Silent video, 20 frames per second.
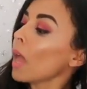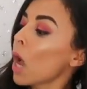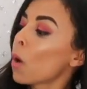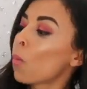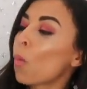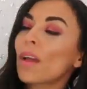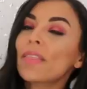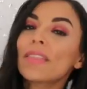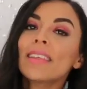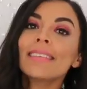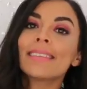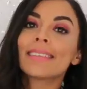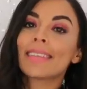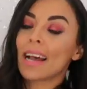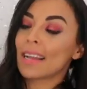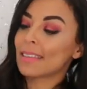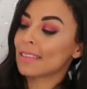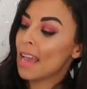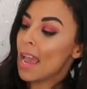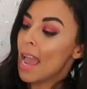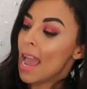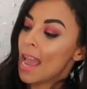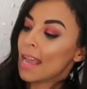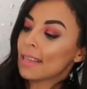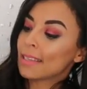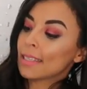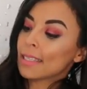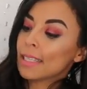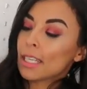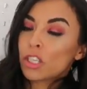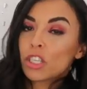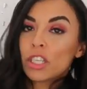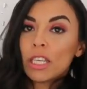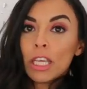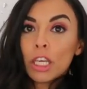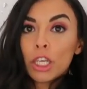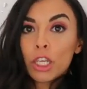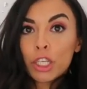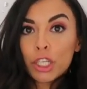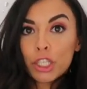And what this does is it
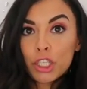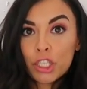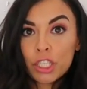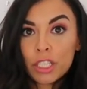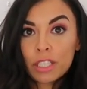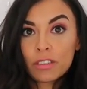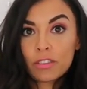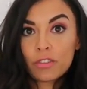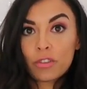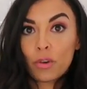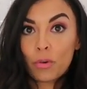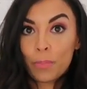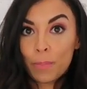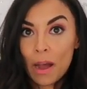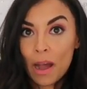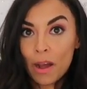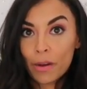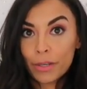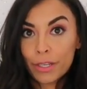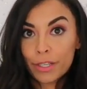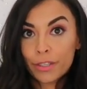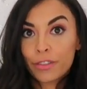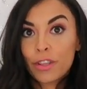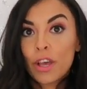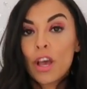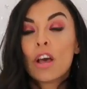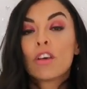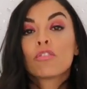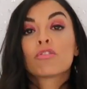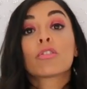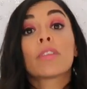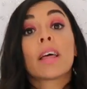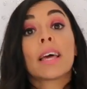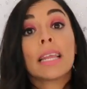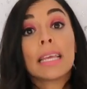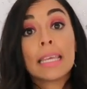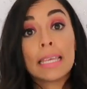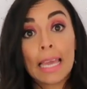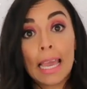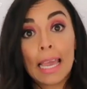literally cushions your powders, so
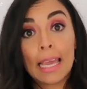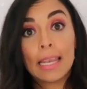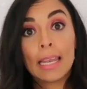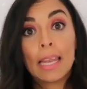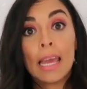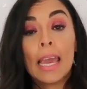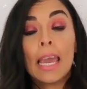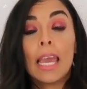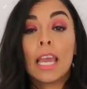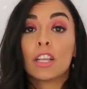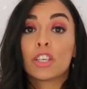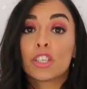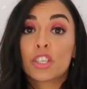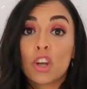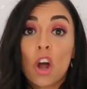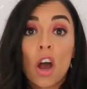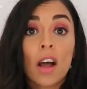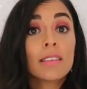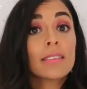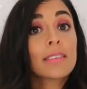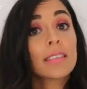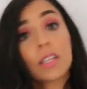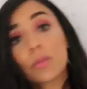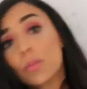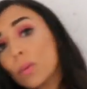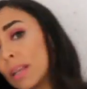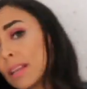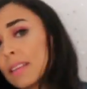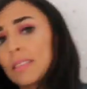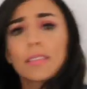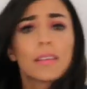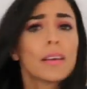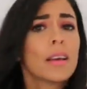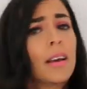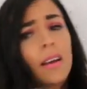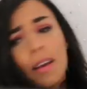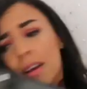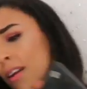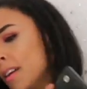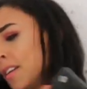that again in transit, when it's
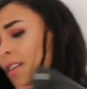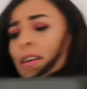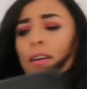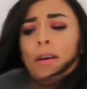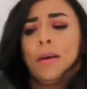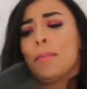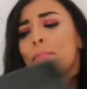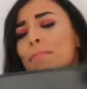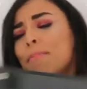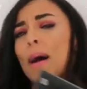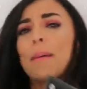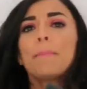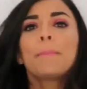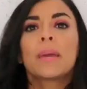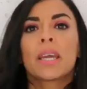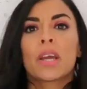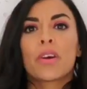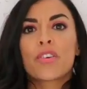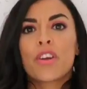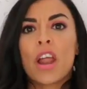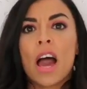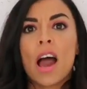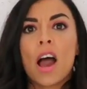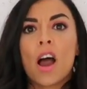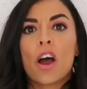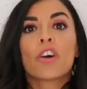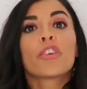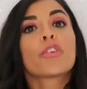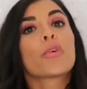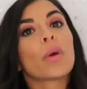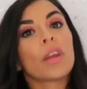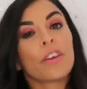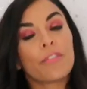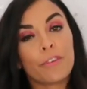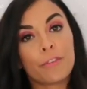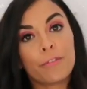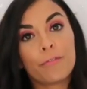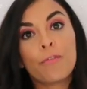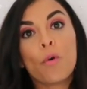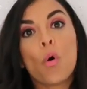bumping around or
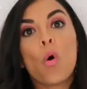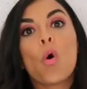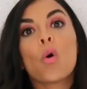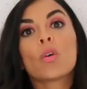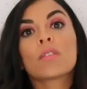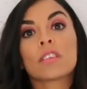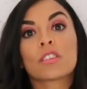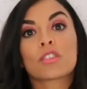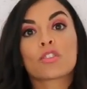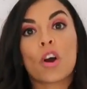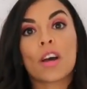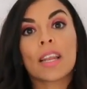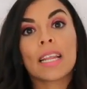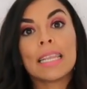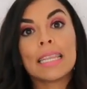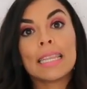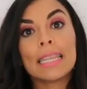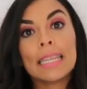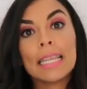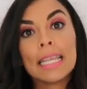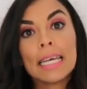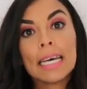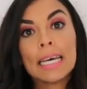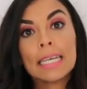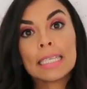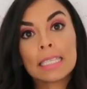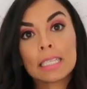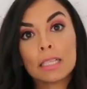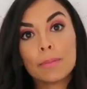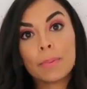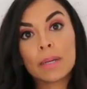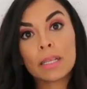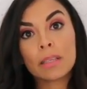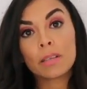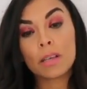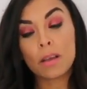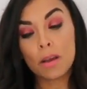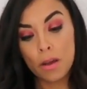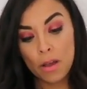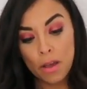if it falls, it's got a little
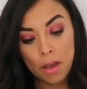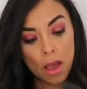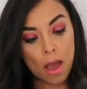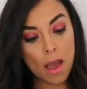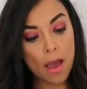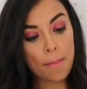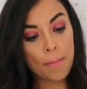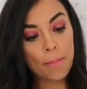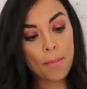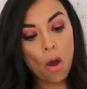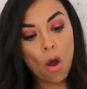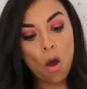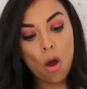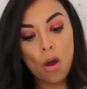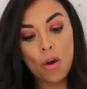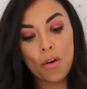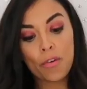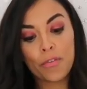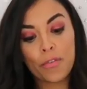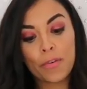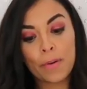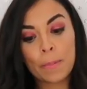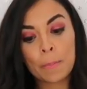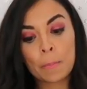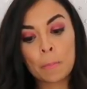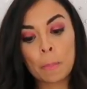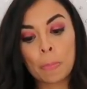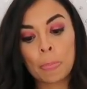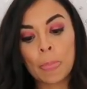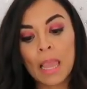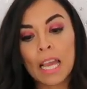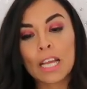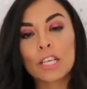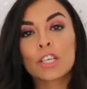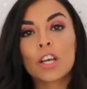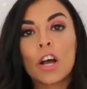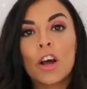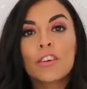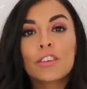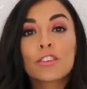bit of
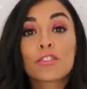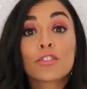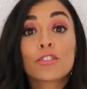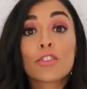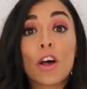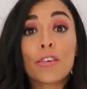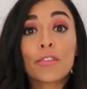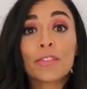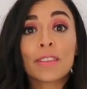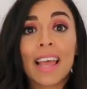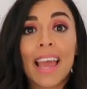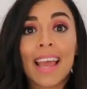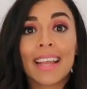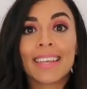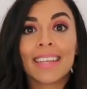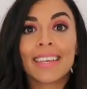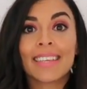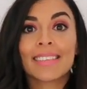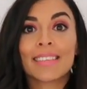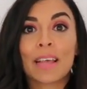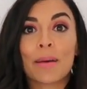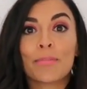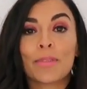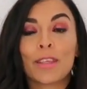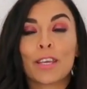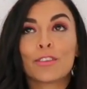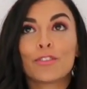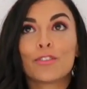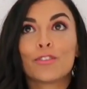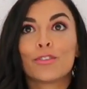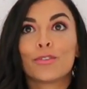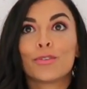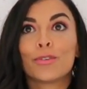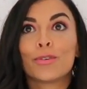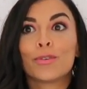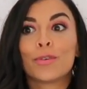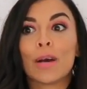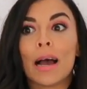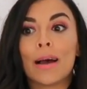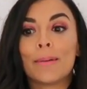a soft landing, something
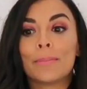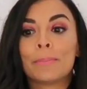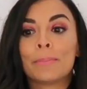to